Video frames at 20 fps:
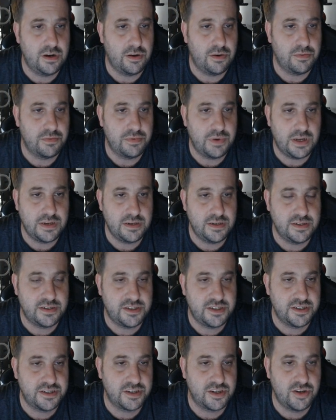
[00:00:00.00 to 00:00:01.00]
It's
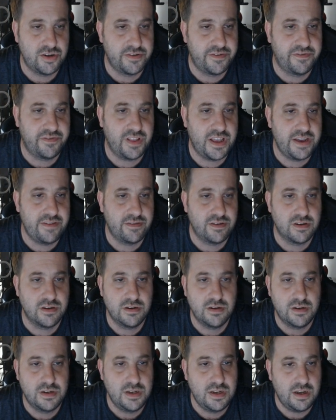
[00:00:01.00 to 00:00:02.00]
just a good flavor.
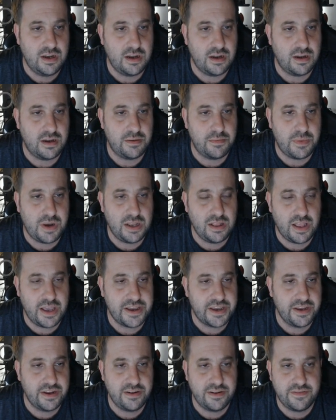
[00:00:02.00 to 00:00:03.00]
I like it